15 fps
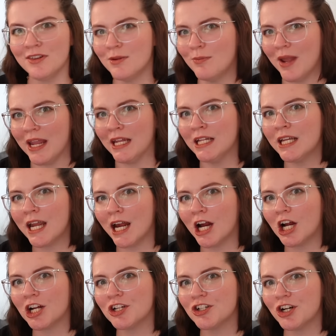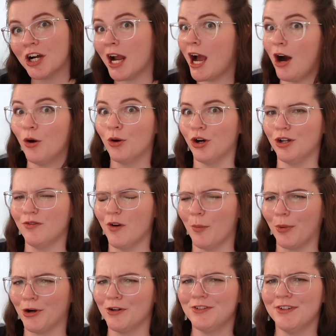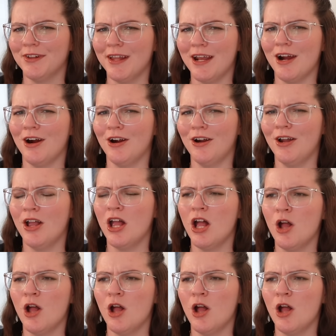the main character how good of a person they are,